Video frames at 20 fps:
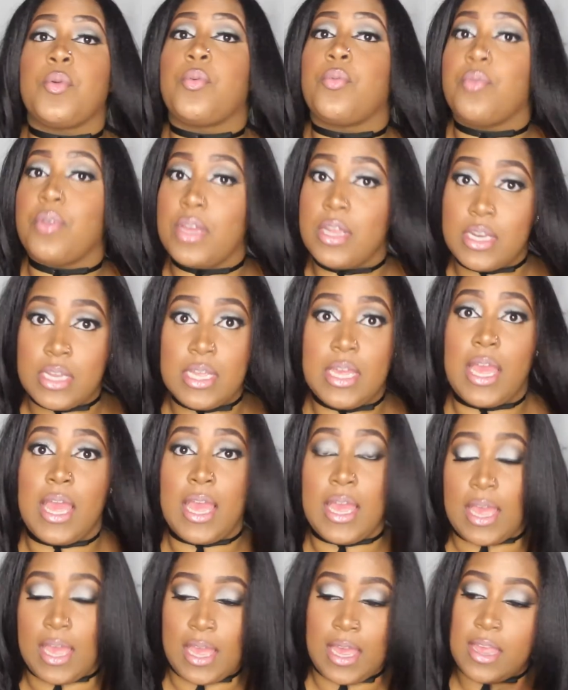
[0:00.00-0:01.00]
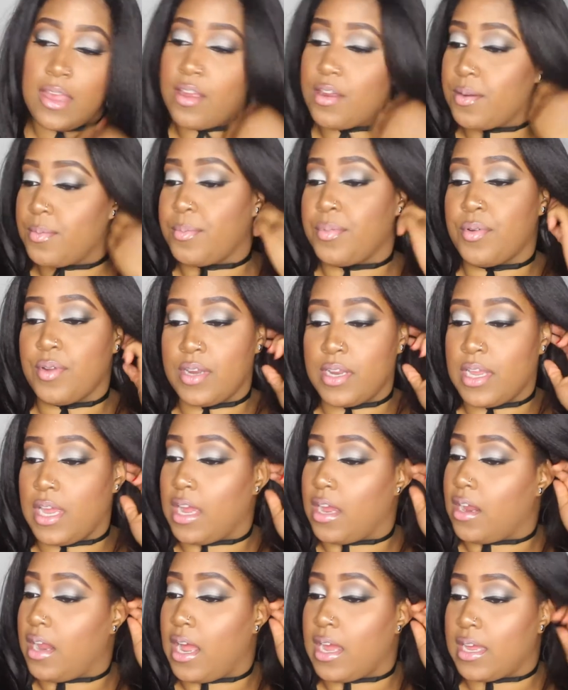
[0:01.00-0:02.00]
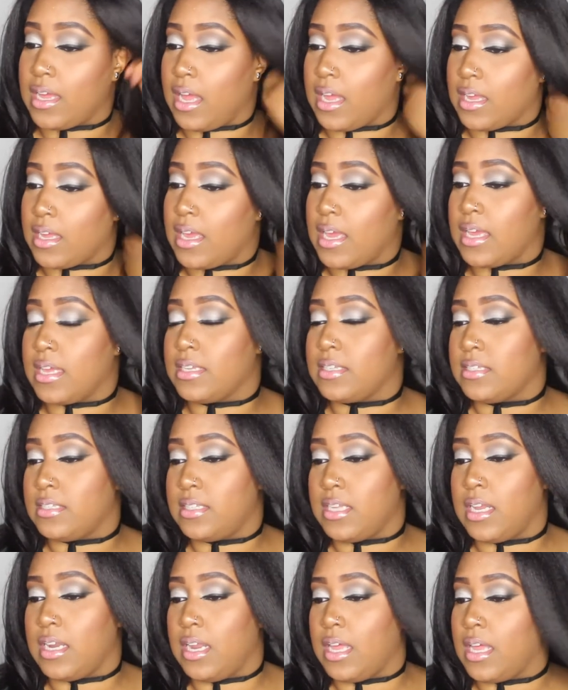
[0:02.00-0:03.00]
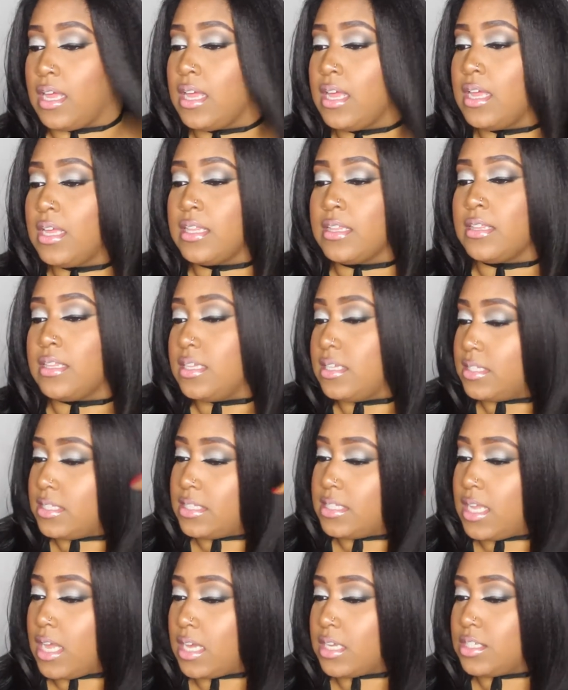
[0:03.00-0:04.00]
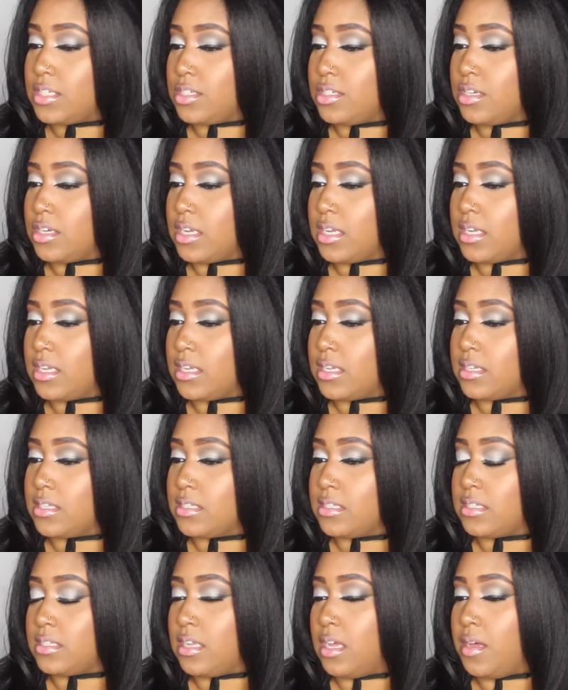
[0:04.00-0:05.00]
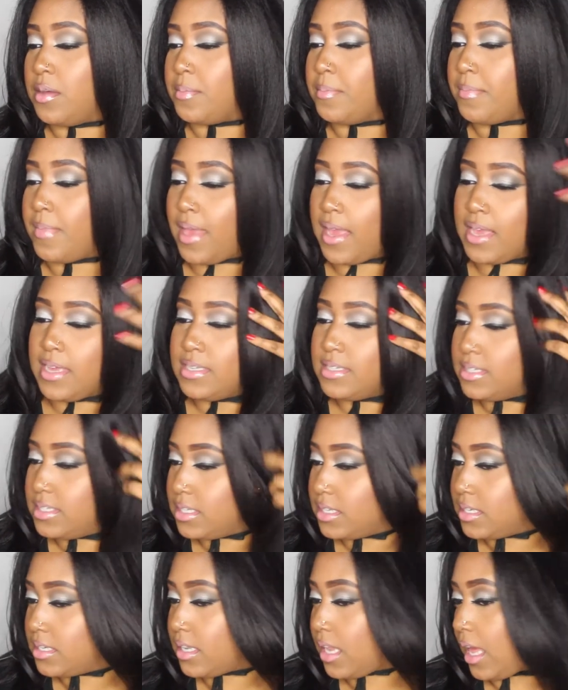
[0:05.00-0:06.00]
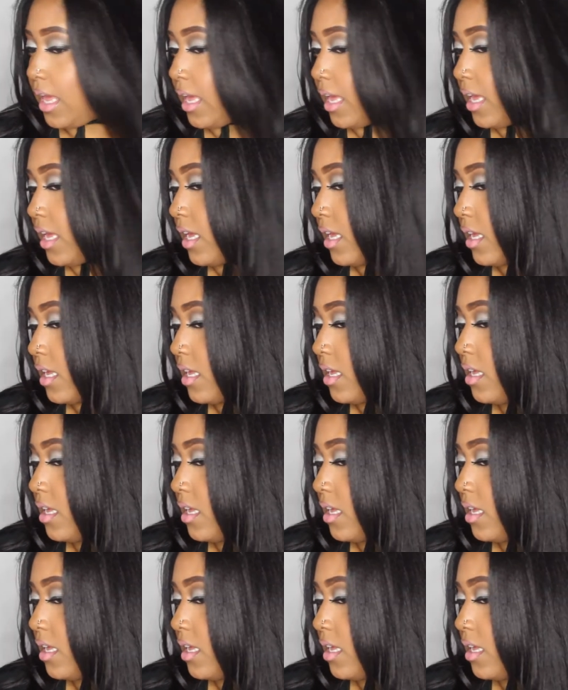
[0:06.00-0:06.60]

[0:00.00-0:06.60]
pretty hair. I can say that. This texture is amazing. Like,